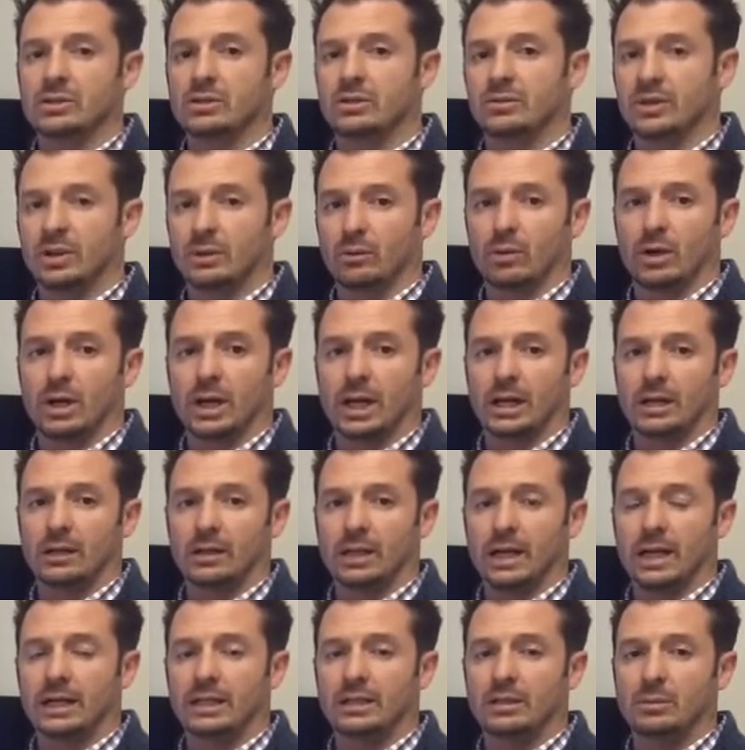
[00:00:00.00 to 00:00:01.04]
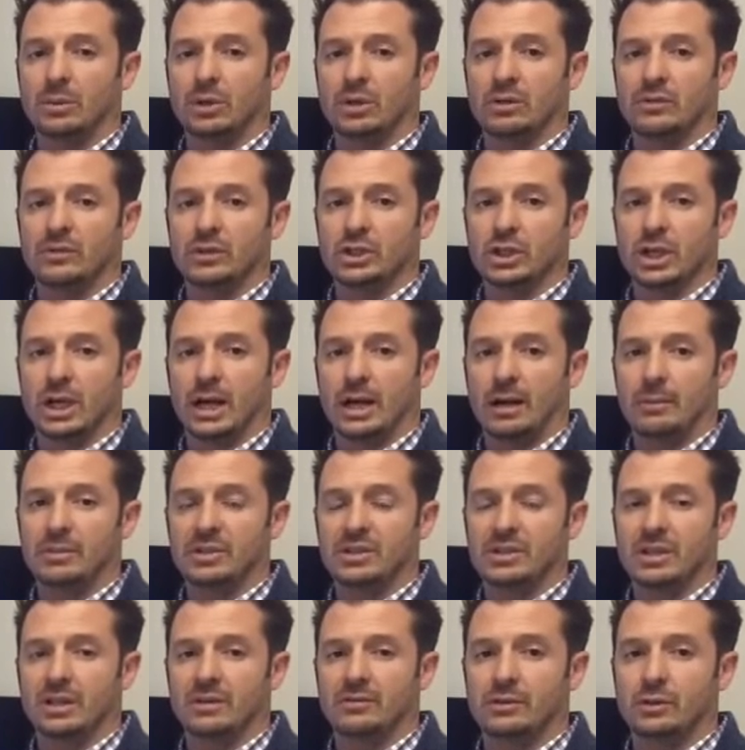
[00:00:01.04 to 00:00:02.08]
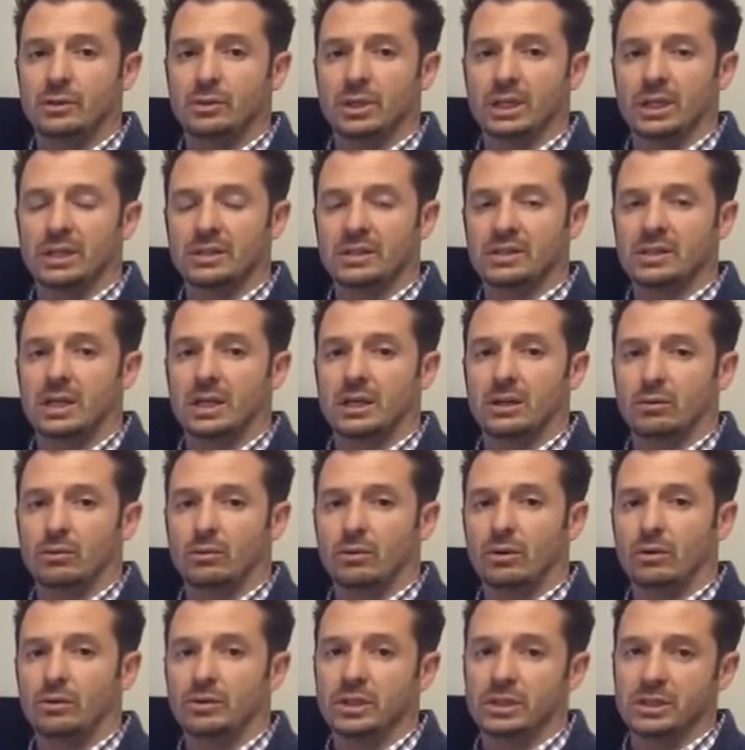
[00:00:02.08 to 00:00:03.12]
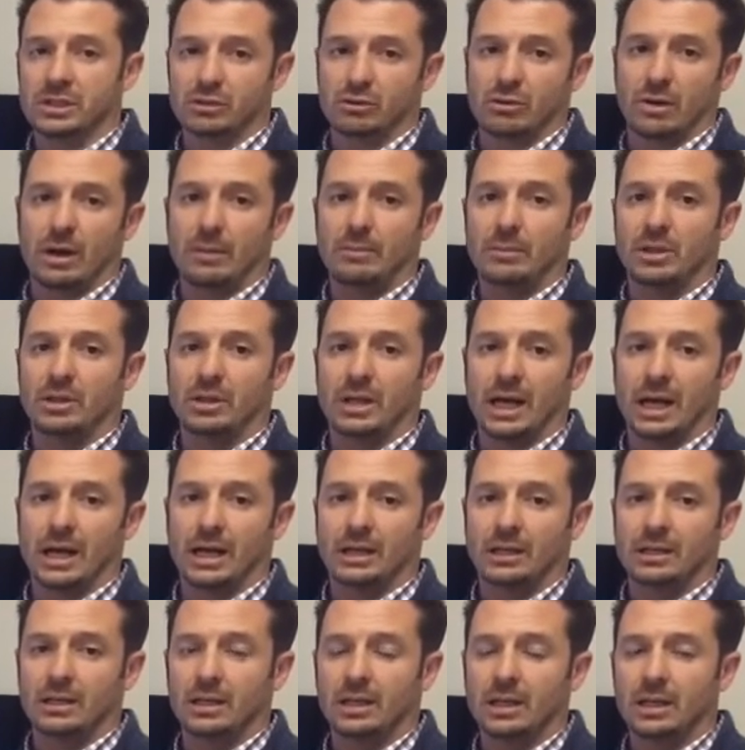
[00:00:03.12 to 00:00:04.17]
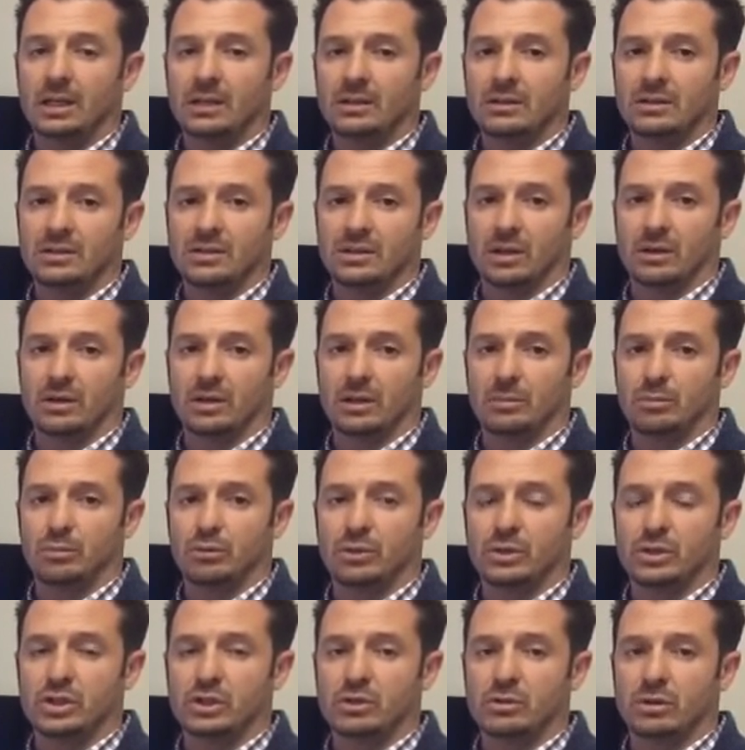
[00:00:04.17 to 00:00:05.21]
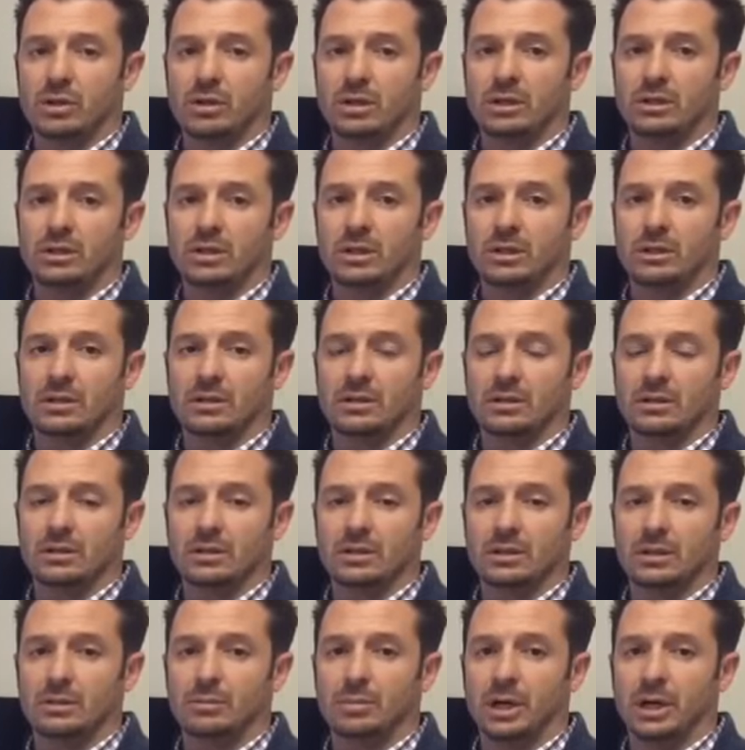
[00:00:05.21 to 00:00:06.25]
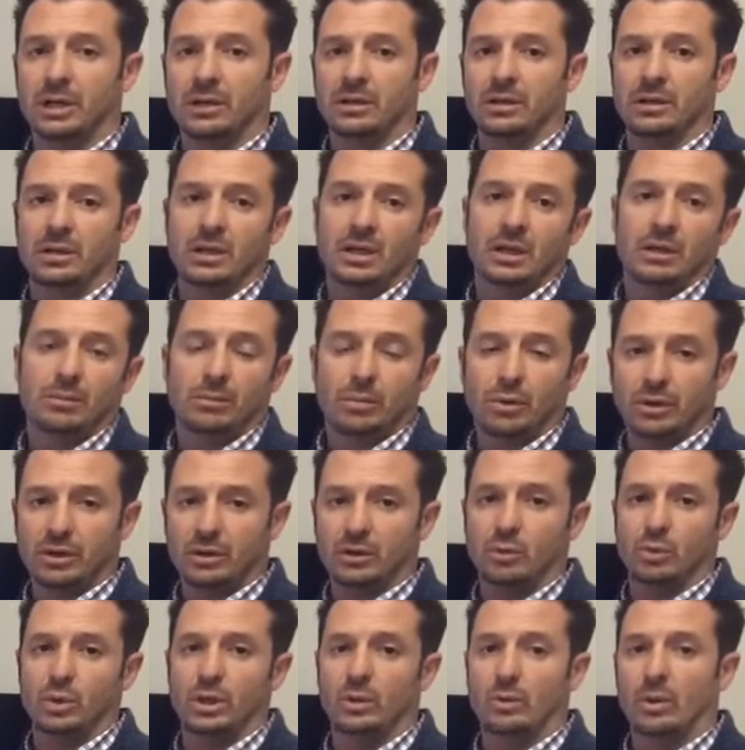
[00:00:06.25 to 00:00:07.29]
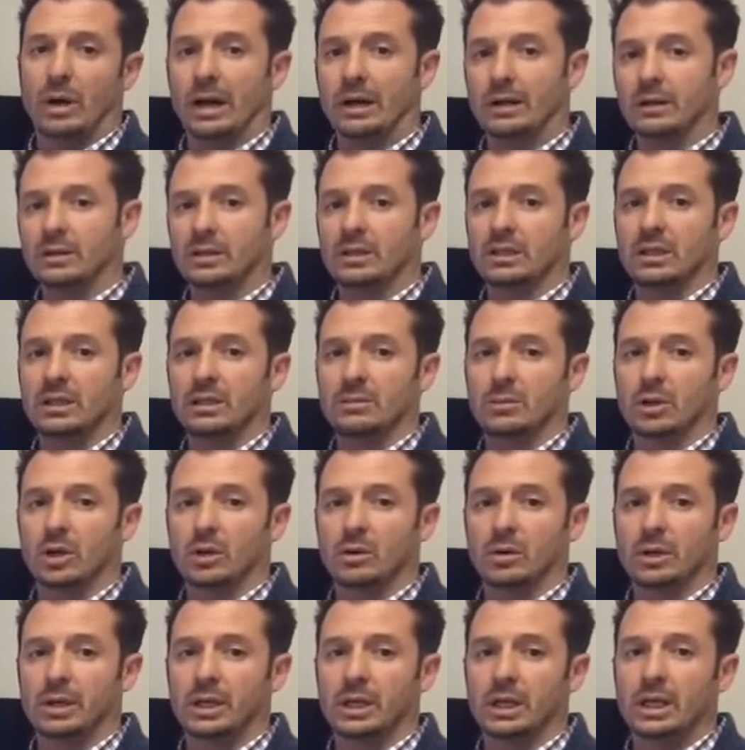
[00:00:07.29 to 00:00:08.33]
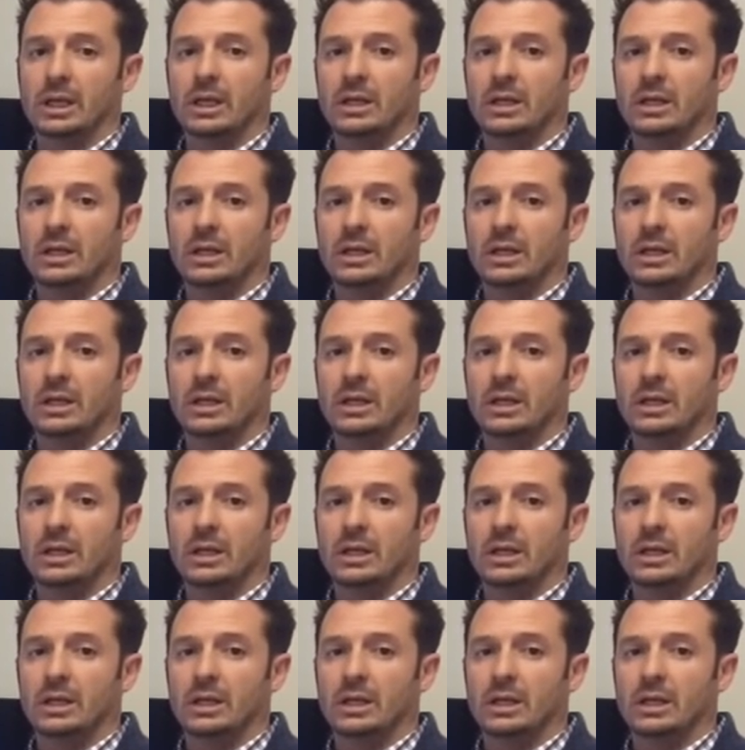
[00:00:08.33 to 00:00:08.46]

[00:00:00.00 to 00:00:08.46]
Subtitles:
So if they run out of line in the middle of a job, instead of doing it on the side of the road, they just grab the line that's already pre-strung in the button, put it in the weed whacker, and they keep going.